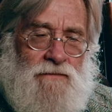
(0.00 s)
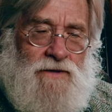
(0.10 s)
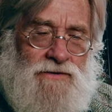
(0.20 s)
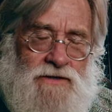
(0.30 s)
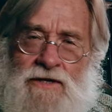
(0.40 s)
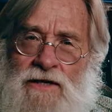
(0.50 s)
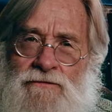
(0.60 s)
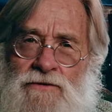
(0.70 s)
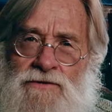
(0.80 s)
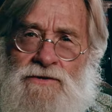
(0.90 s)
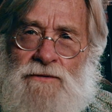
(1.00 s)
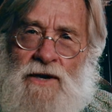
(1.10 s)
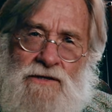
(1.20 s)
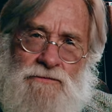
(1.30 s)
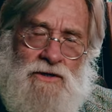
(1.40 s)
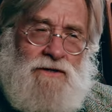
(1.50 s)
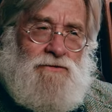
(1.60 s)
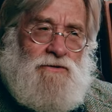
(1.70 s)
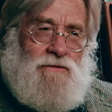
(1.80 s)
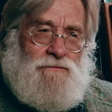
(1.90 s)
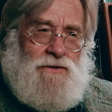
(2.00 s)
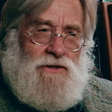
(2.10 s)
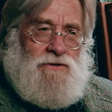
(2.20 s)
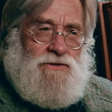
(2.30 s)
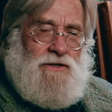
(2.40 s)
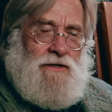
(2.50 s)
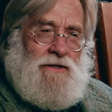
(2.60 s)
is it delivers the possibility of doing pictures